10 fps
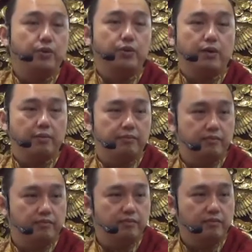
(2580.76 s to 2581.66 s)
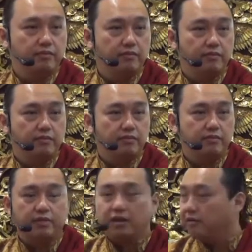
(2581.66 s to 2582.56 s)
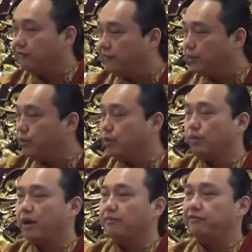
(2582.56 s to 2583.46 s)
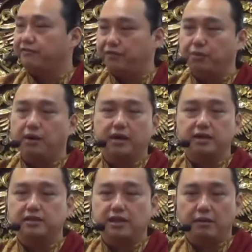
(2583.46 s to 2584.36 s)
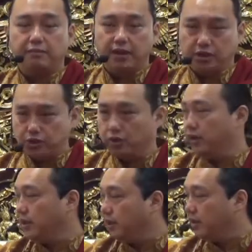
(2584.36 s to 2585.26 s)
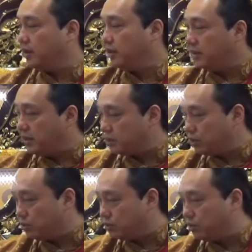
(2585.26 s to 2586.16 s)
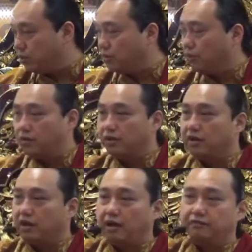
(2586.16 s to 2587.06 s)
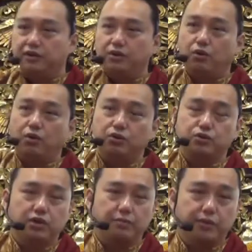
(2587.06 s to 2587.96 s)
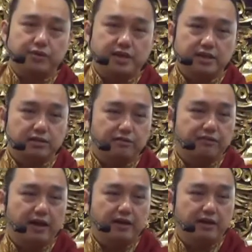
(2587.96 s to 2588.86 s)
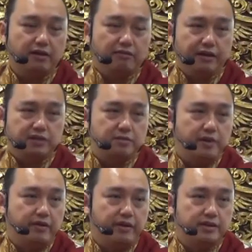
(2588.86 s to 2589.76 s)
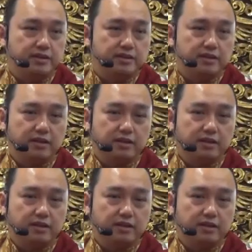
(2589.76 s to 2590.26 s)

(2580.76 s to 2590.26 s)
you up. Fill you up, fill others up, enjoy. This also, after you've gone through the process of fire, of experience,